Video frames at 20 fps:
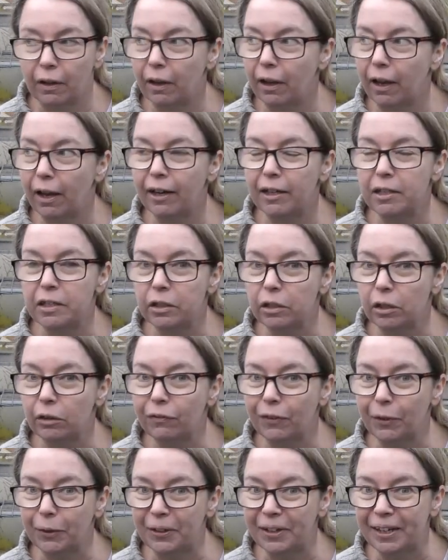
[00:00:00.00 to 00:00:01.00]
And I don't know if
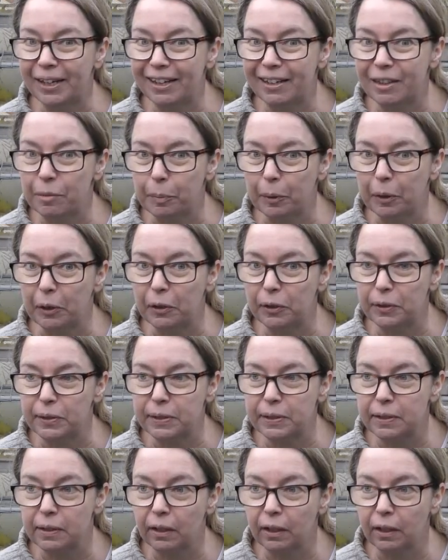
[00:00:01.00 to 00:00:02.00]
you can hear the birds.